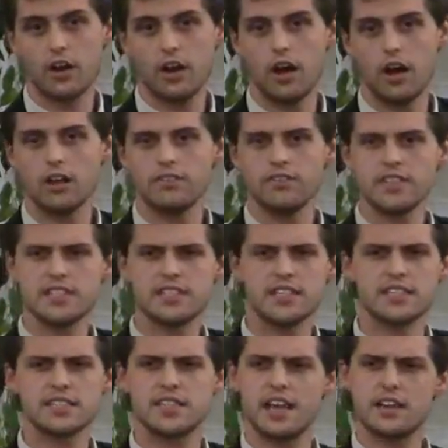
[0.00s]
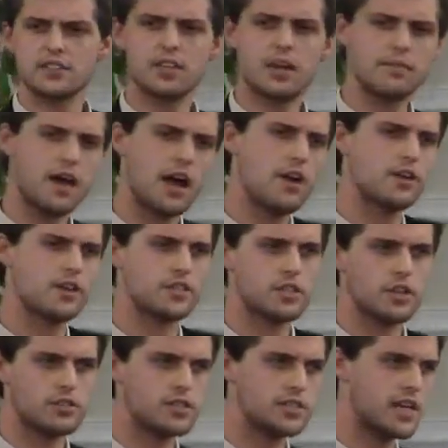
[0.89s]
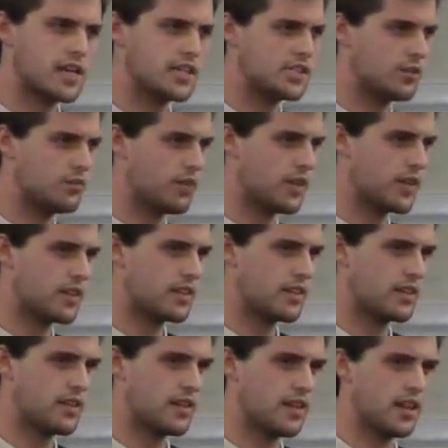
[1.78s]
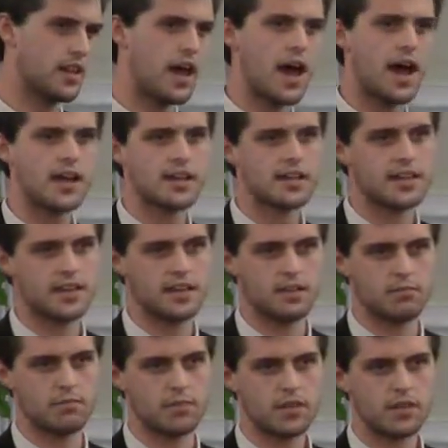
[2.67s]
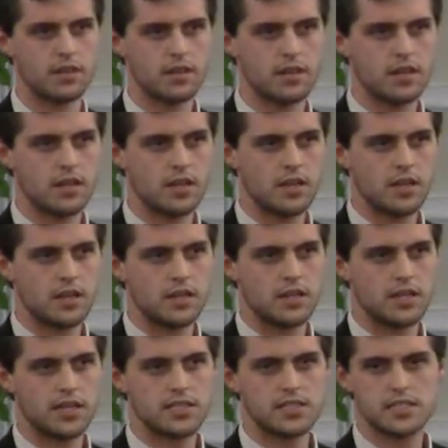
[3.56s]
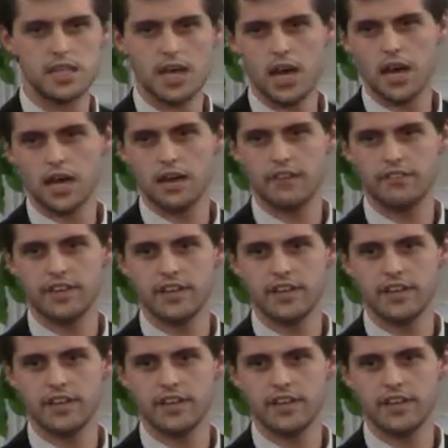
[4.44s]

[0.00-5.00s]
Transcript: all of somehow in association with Eliakim, this son of